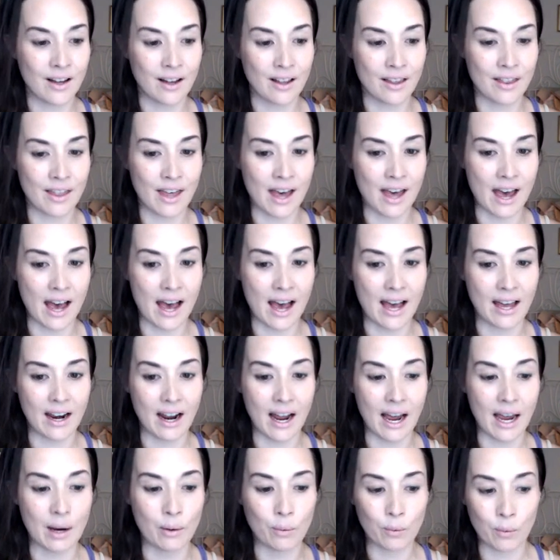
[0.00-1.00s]
that
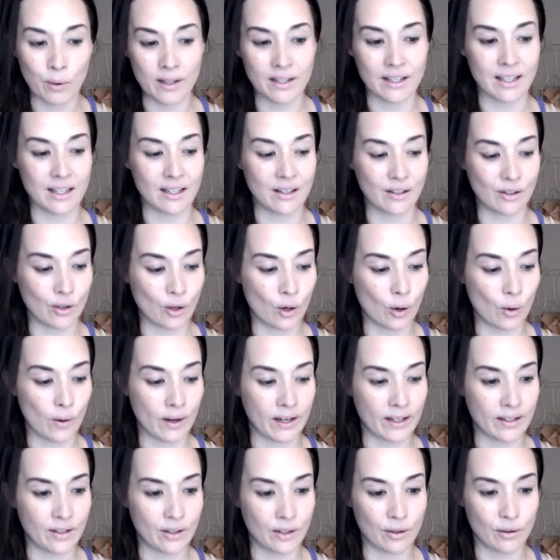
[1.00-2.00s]
I wasn't
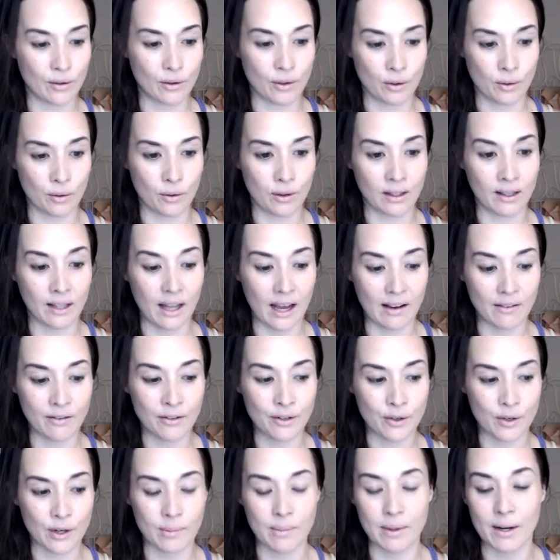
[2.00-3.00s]
going to do a live
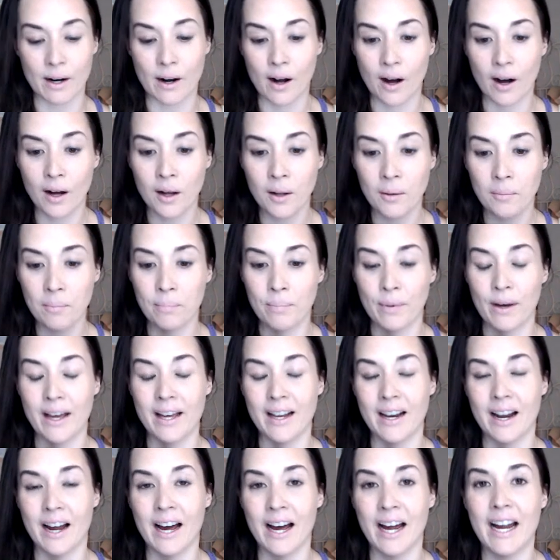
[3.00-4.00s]
stream at all,
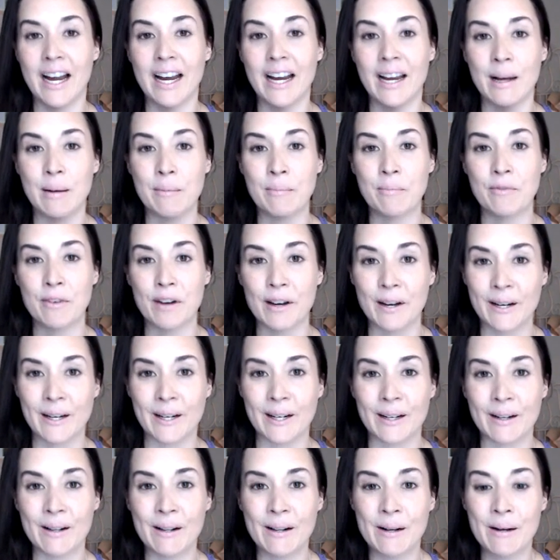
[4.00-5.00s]
but I am
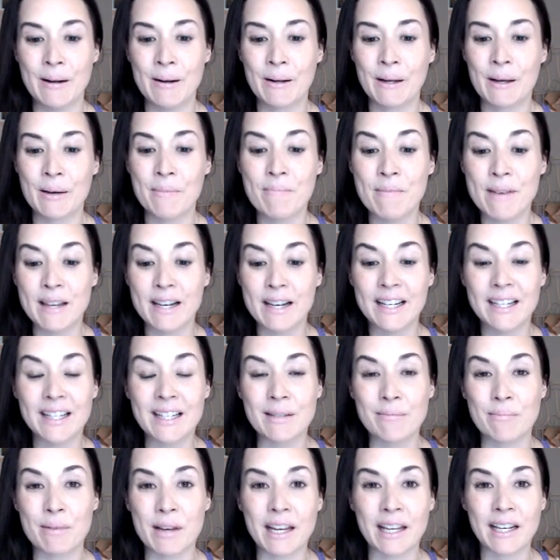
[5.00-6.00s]
very committed
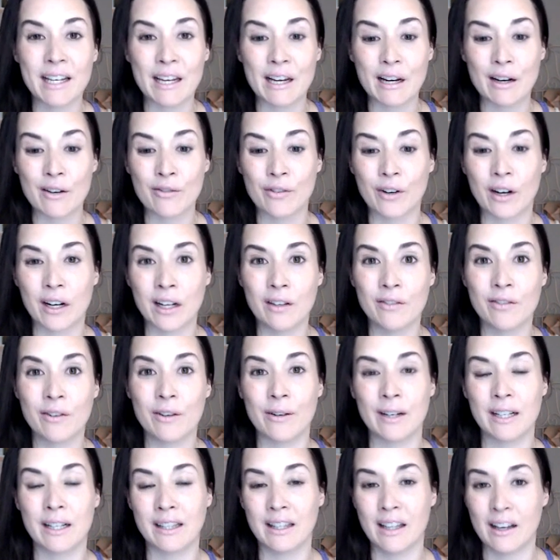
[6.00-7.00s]
to being here for all of you.
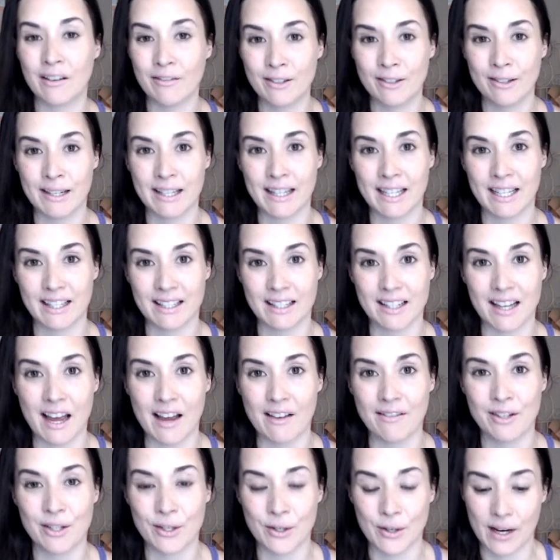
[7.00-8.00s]
I love doing these
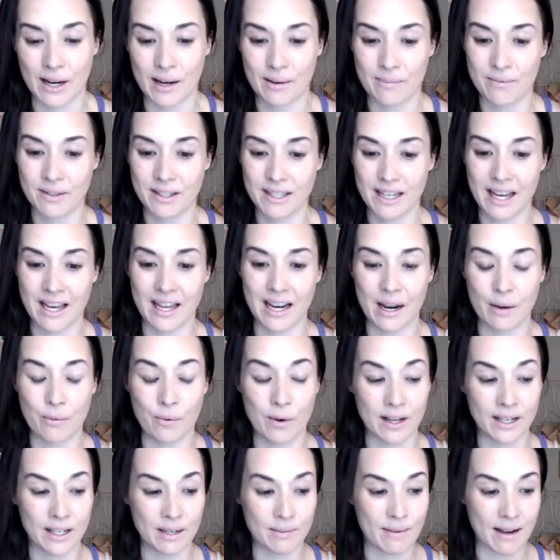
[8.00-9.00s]
live streams and I
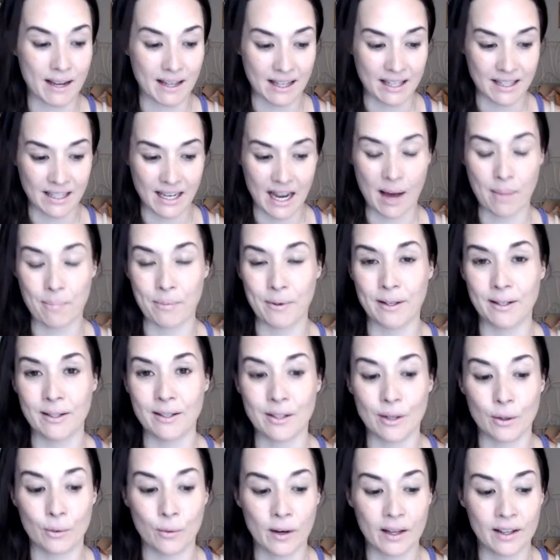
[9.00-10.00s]
wanted to make this happen.
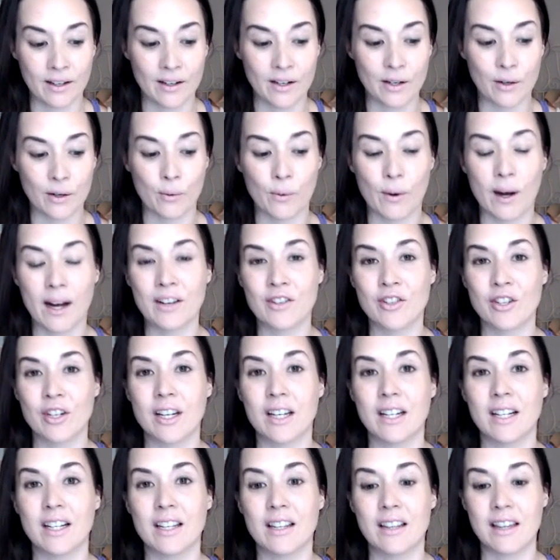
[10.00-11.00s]
So, whether you're
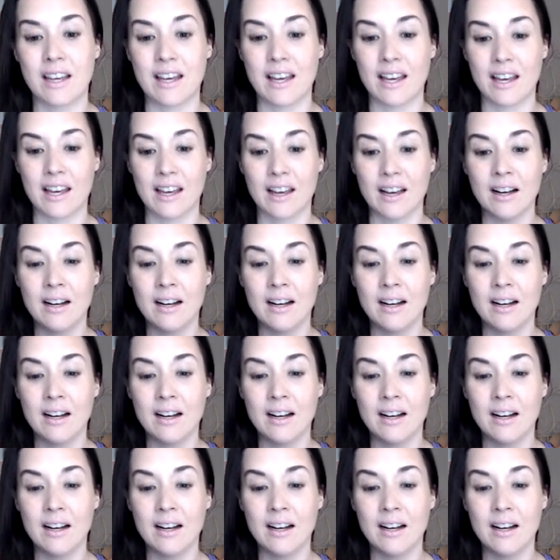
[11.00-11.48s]
watching the